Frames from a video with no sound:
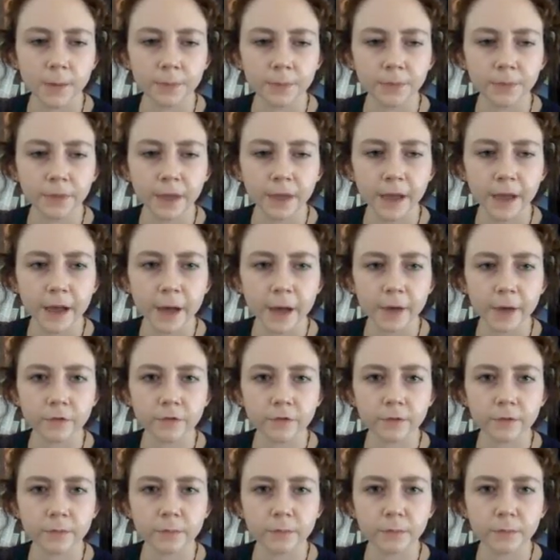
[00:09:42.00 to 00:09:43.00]
have
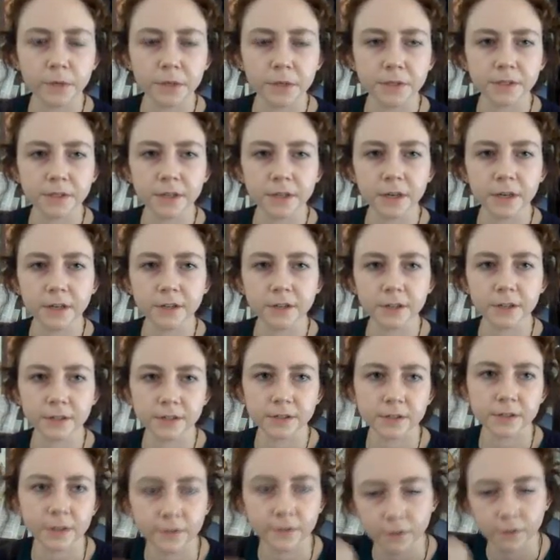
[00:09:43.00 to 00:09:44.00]
Mrsa.
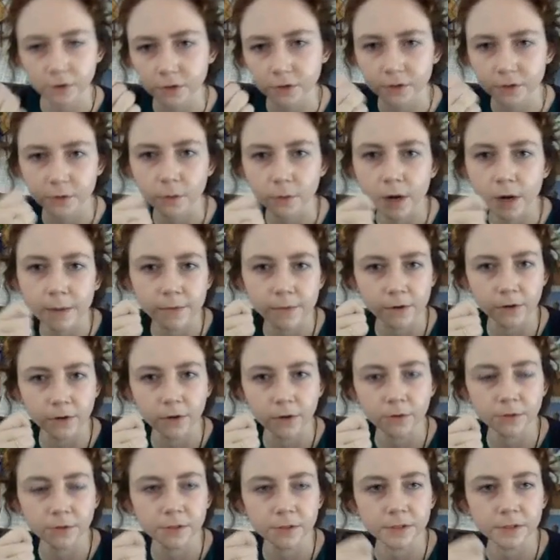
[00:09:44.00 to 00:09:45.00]
Just if you just swab their
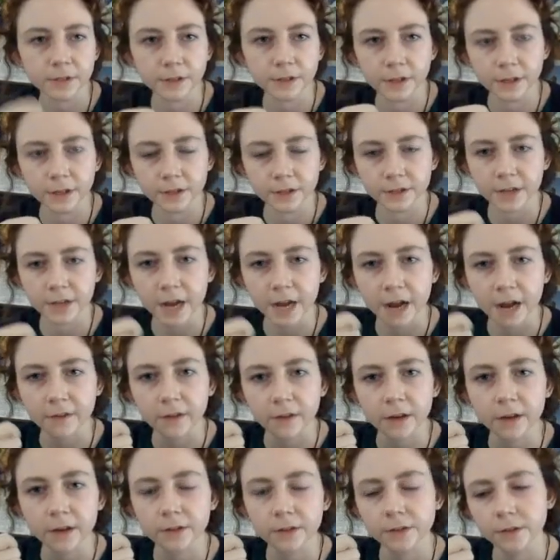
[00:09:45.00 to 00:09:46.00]
noses, then they just have
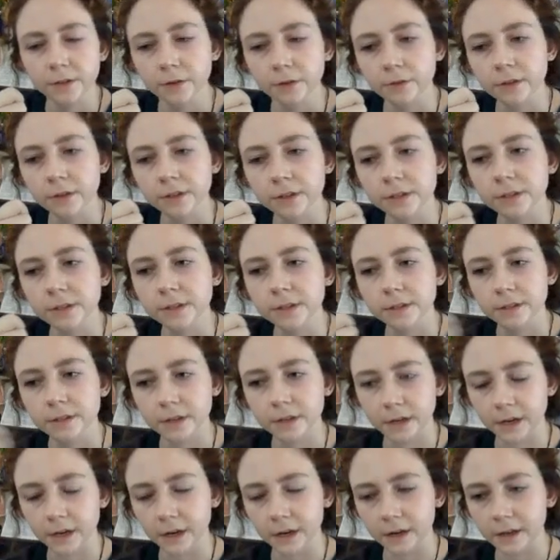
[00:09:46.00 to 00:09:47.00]
it. And so this is a
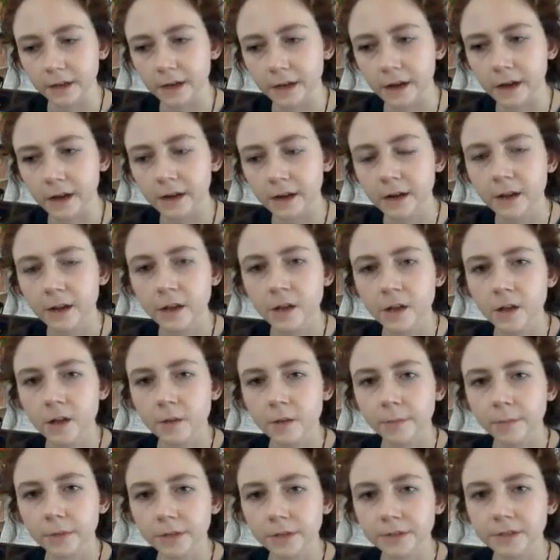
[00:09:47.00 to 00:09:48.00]
sign that
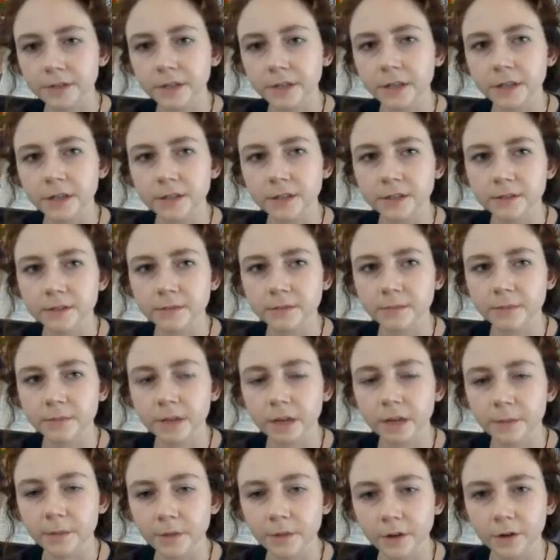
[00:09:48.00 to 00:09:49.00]
Mrsa is
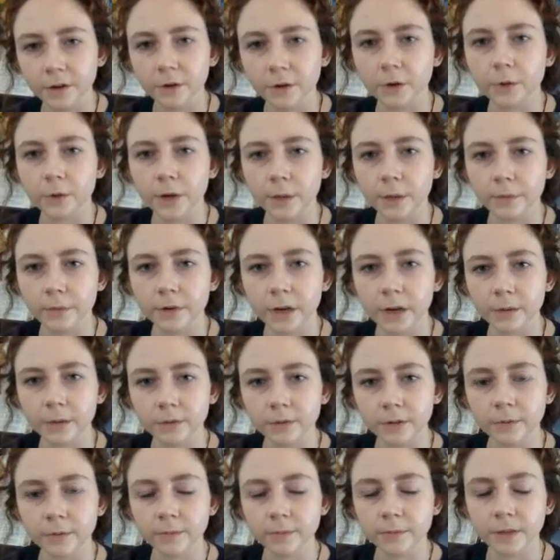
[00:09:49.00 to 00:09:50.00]
becoming a growing
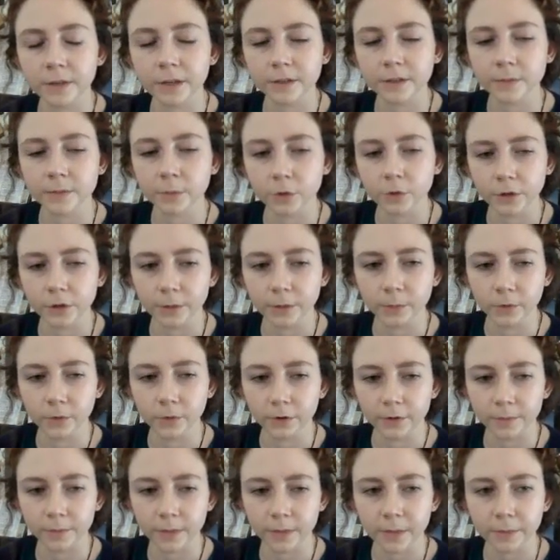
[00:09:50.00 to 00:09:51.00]
problem because more and
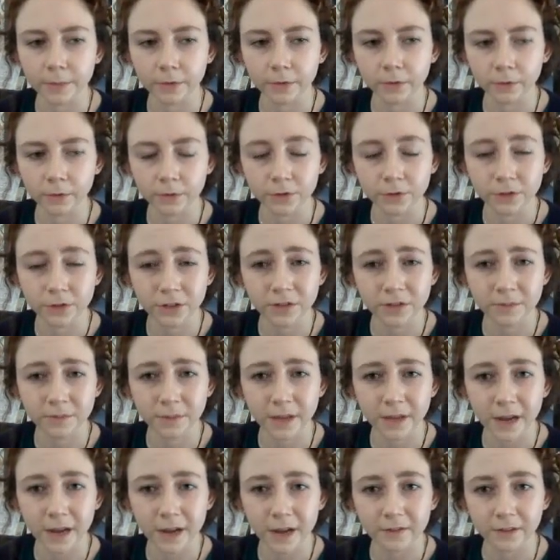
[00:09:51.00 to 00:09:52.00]
more people who shouldn't
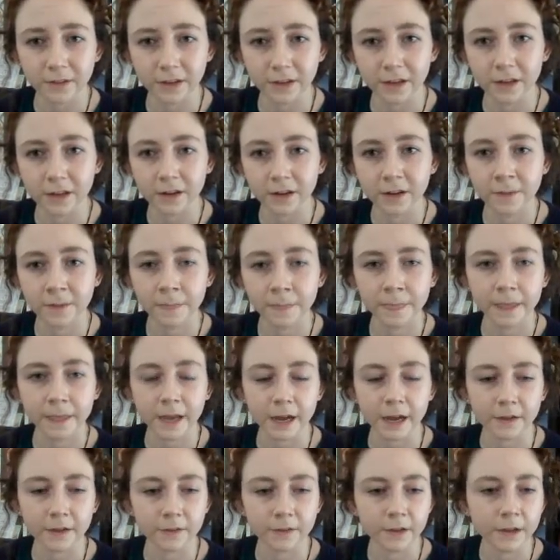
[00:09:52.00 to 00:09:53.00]
be having it
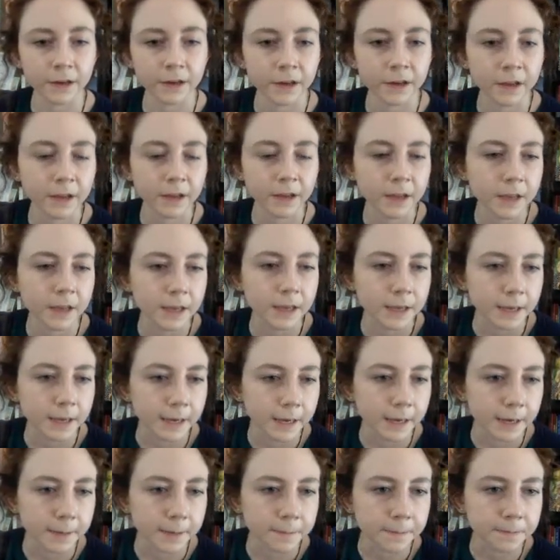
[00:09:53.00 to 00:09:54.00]
have it.
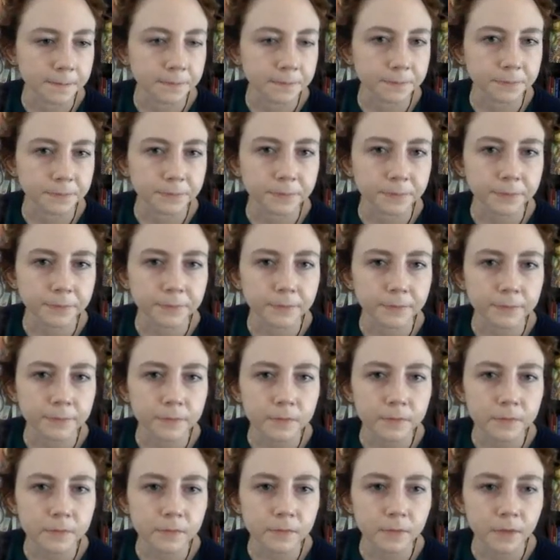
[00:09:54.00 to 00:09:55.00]
And
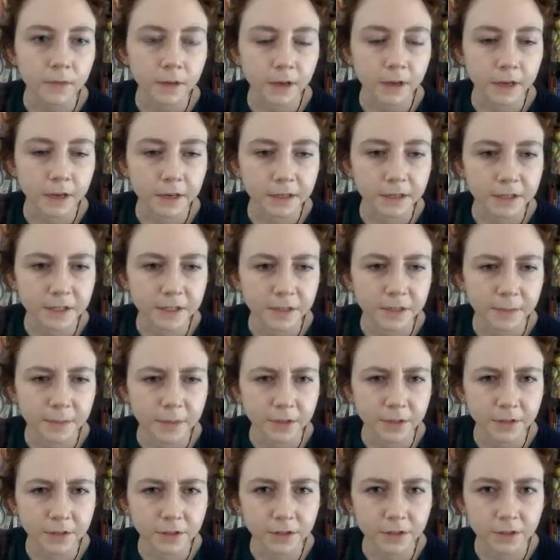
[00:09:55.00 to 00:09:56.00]
as I
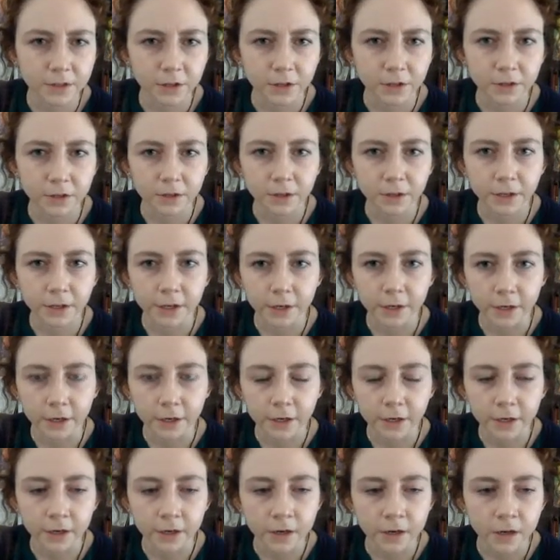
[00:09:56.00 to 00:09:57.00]
mentioned
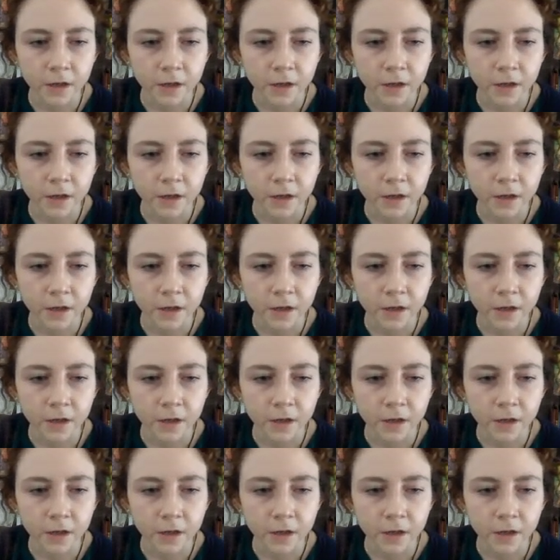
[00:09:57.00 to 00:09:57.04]
earlier,